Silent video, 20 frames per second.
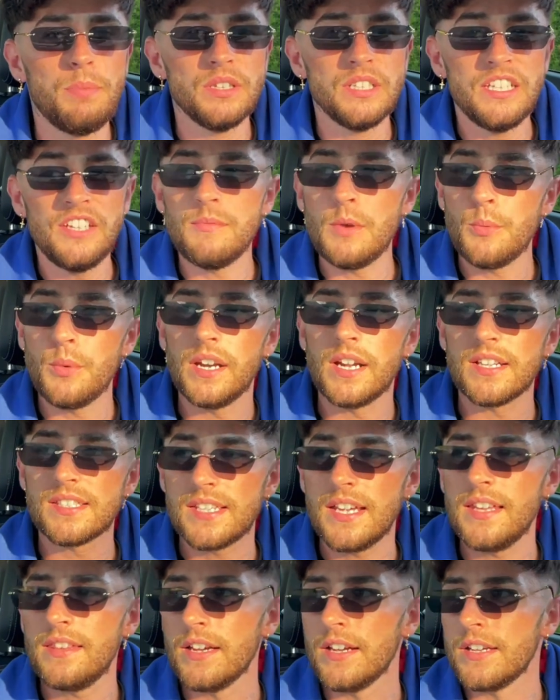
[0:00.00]
believe me when I
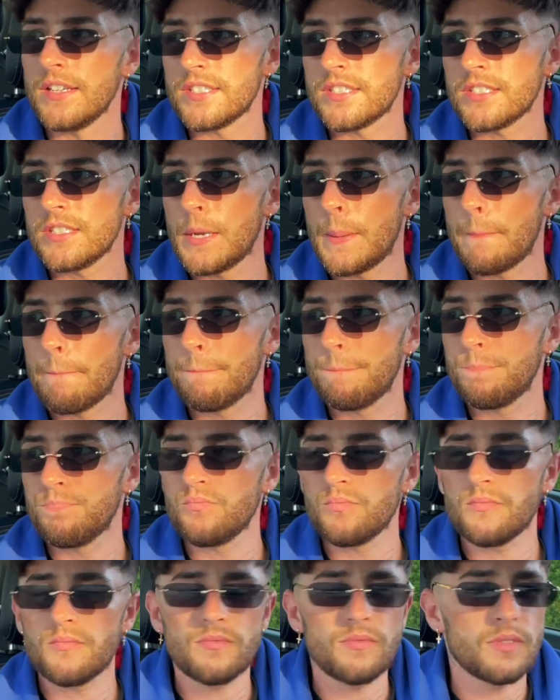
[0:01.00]
say this.
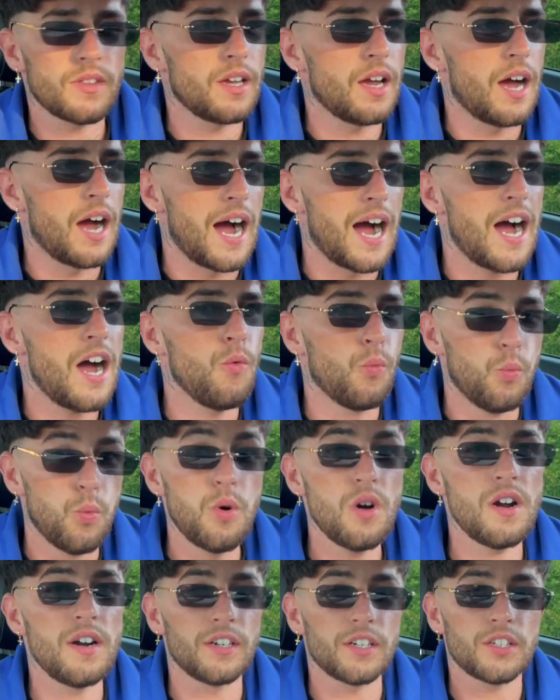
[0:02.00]
I
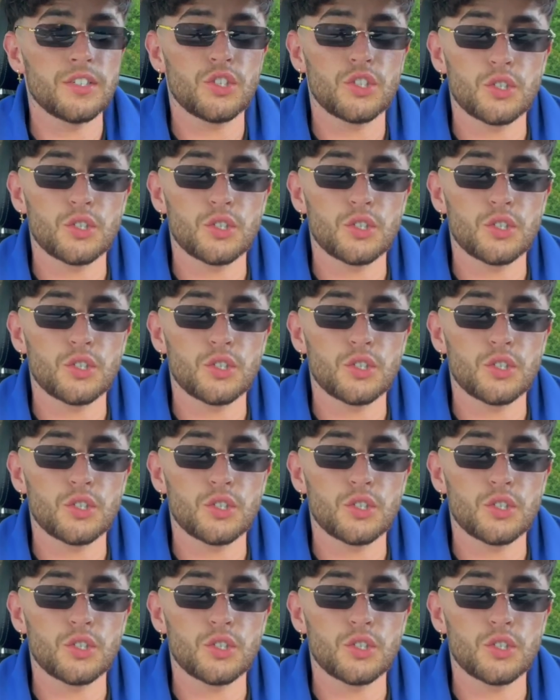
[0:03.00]
work